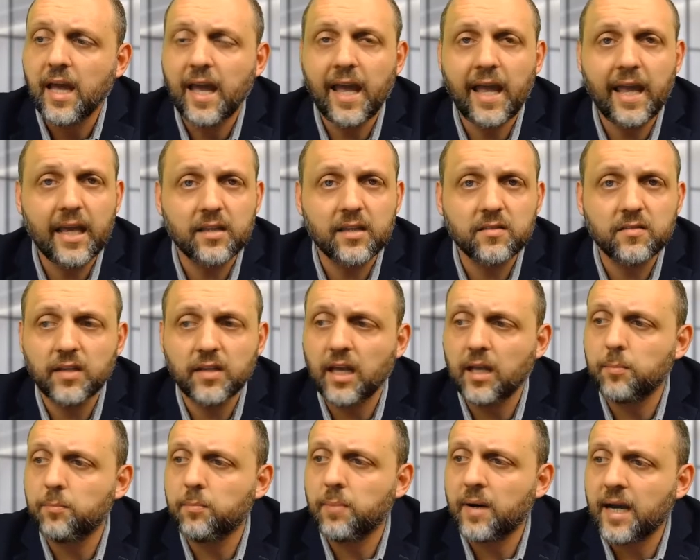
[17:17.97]

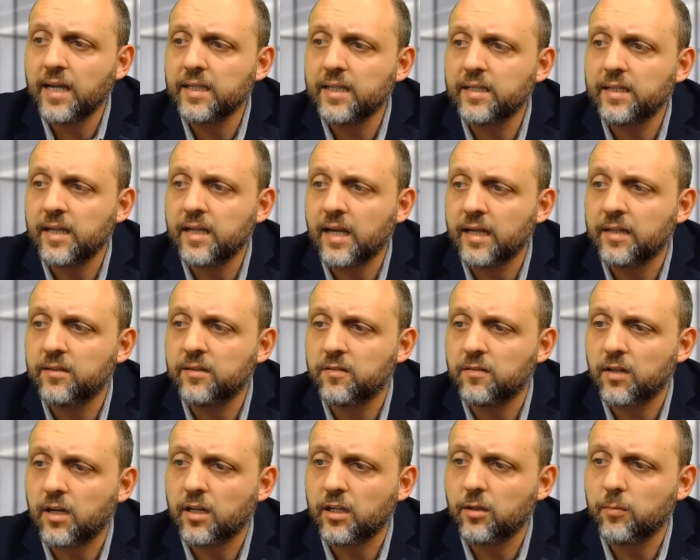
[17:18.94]
ASCA pilot guidance
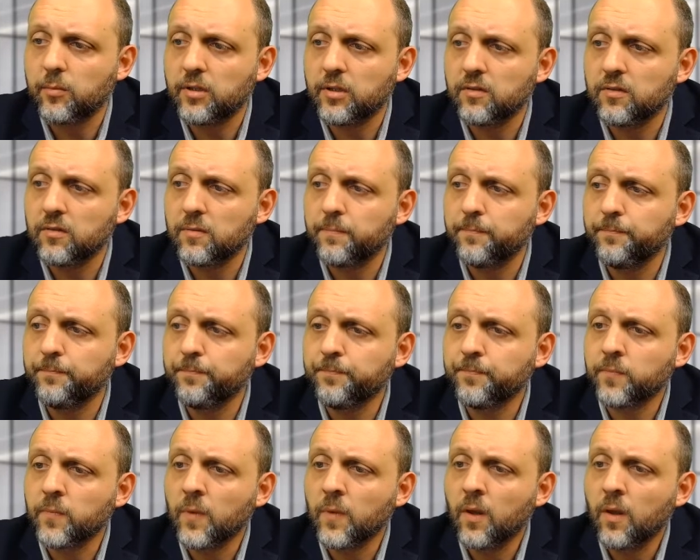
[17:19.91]
documents.
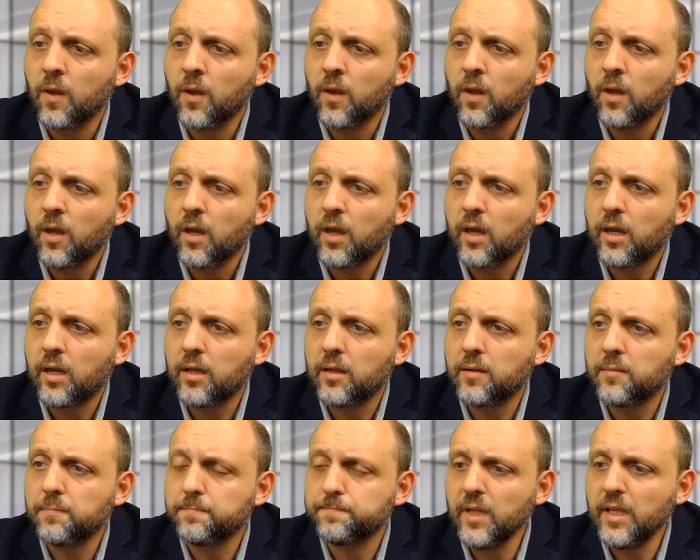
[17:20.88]

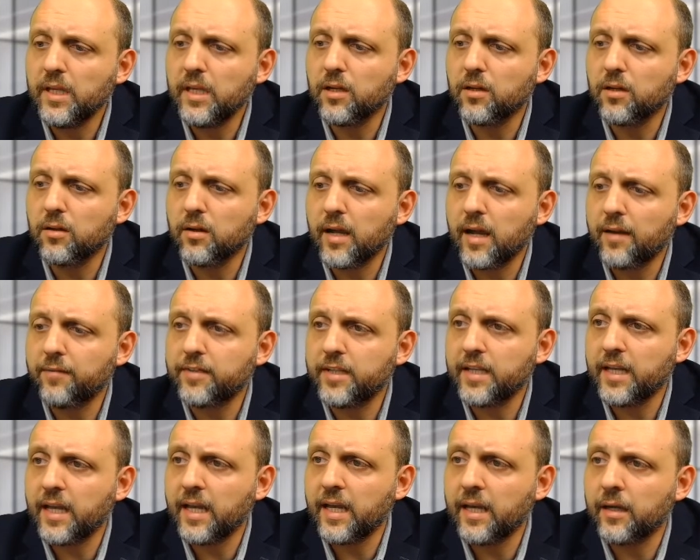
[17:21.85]
And here
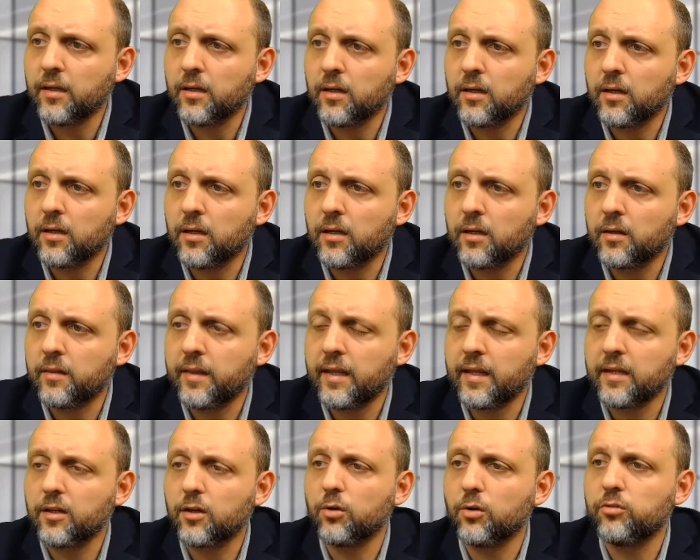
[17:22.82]
FDA
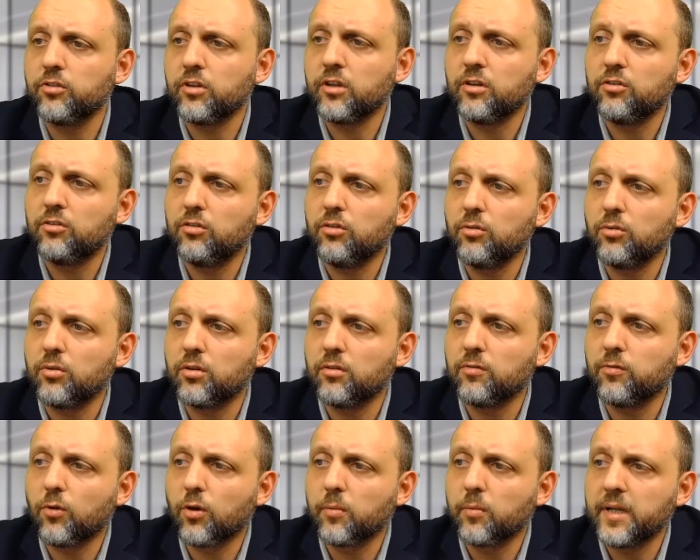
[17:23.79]
then goes into
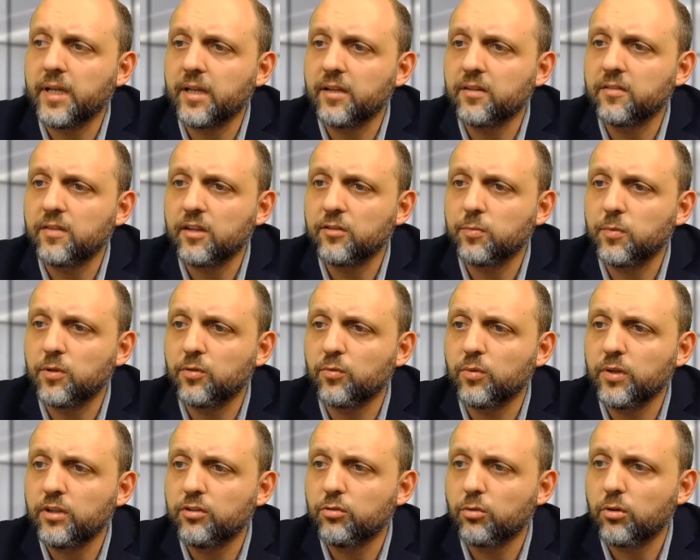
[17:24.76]
conformity assessment
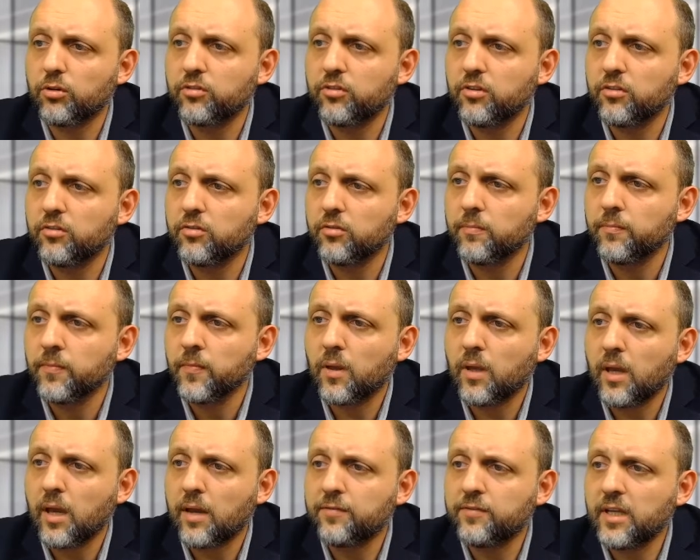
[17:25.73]
resources.
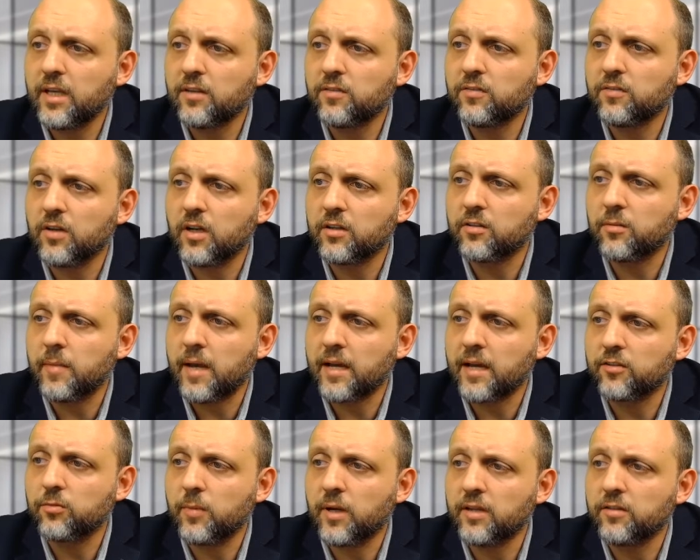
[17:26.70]
FDA sought to
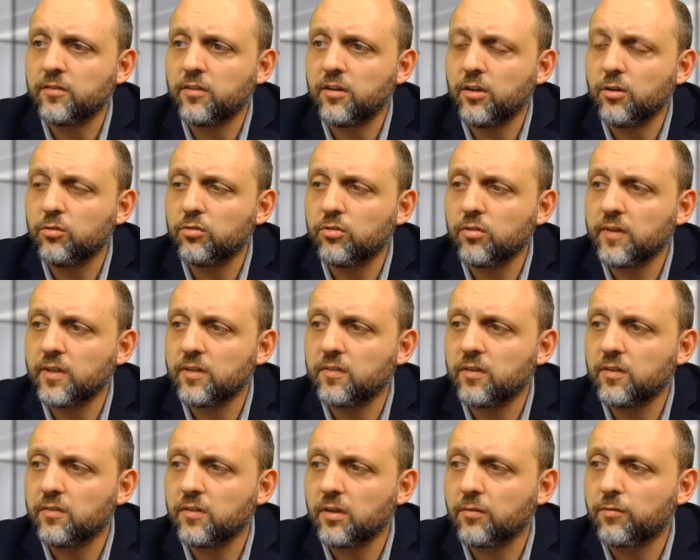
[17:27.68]
maximize the use of
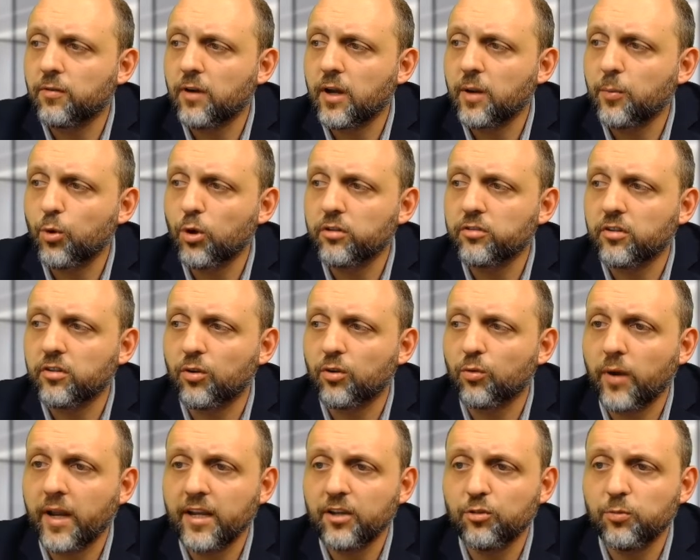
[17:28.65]
existing frameworks and
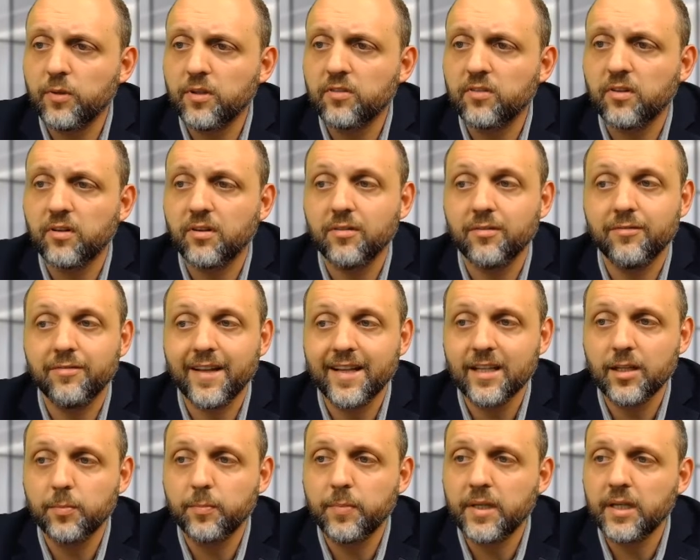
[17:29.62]
arrangements in
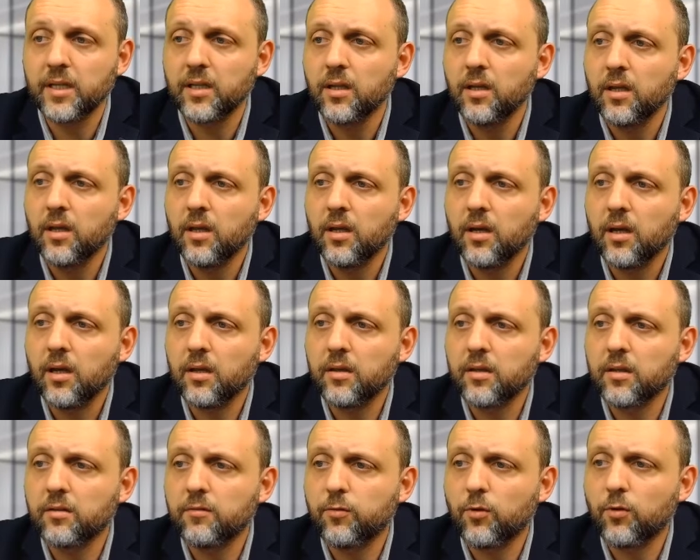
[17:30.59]
developing the
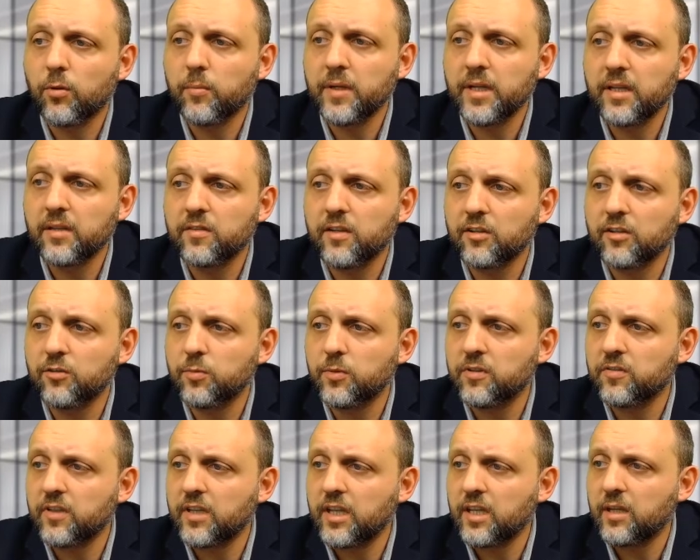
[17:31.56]
conformity assessment
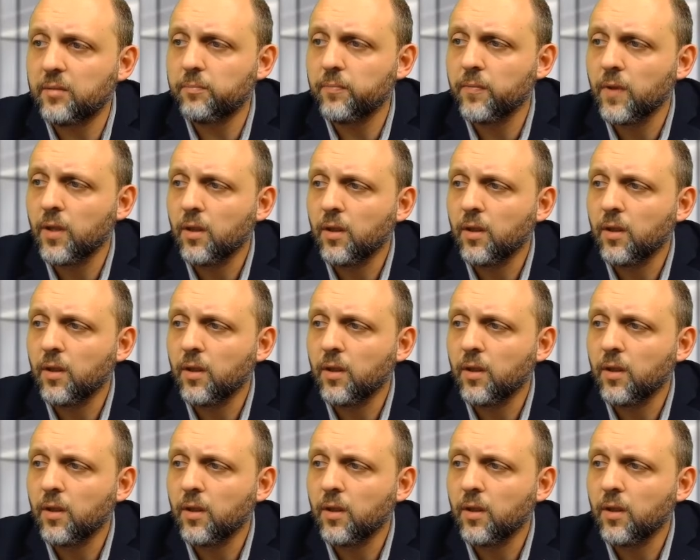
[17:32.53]
scheme.